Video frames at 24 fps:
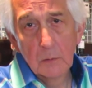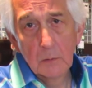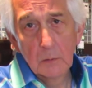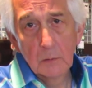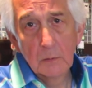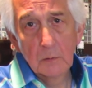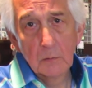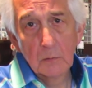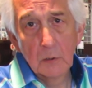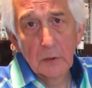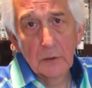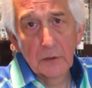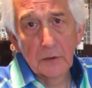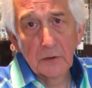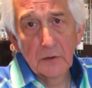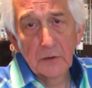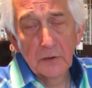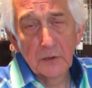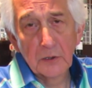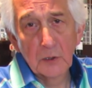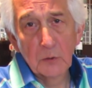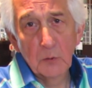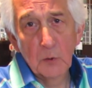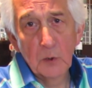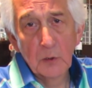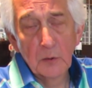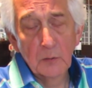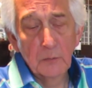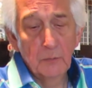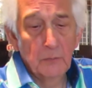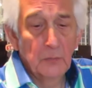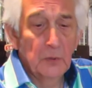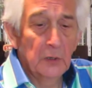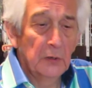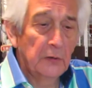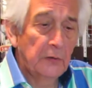you'd like another one.
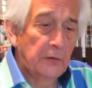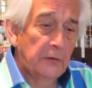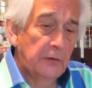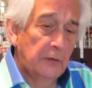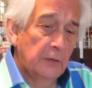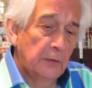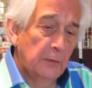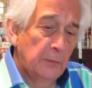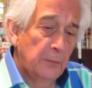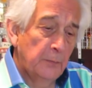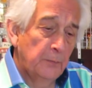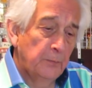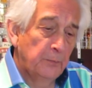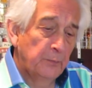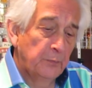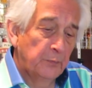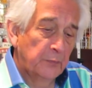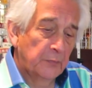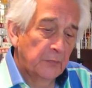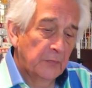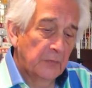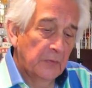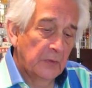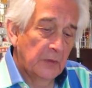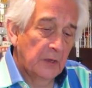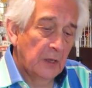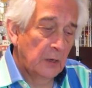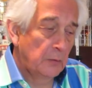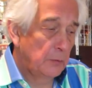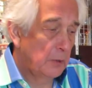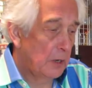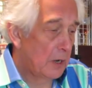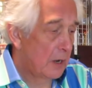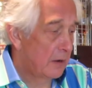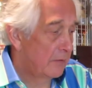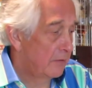But there
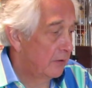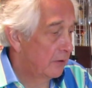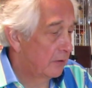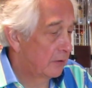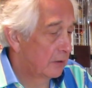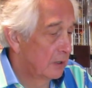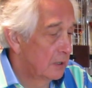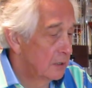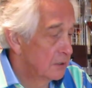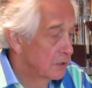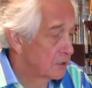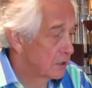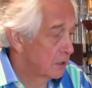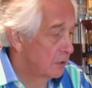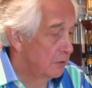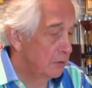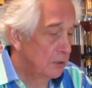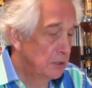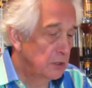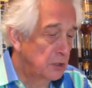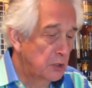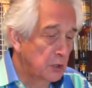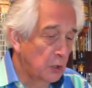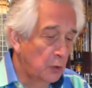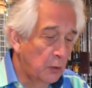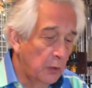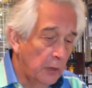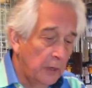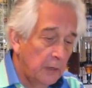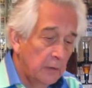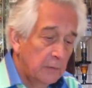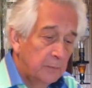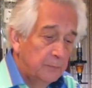we have it. So enjoy.